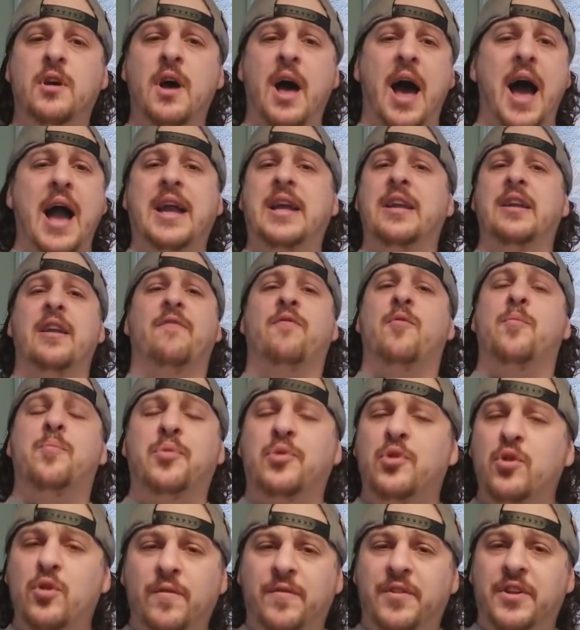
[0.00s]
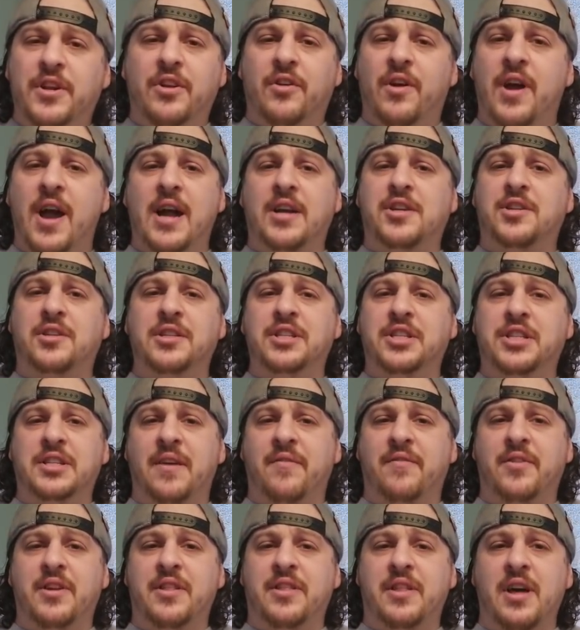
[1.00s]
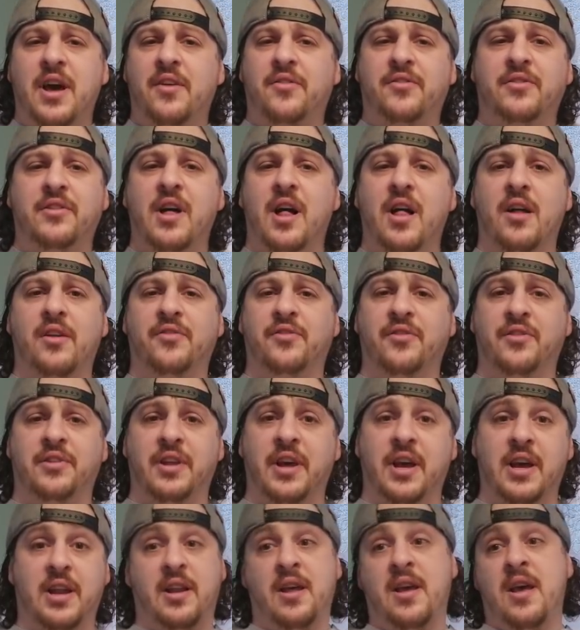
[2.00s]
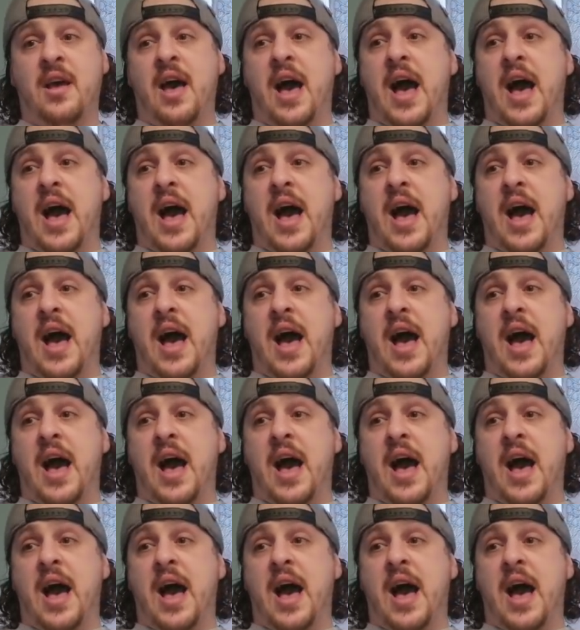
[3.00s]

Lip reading: I can never prove that you're actually $70,000 in debt.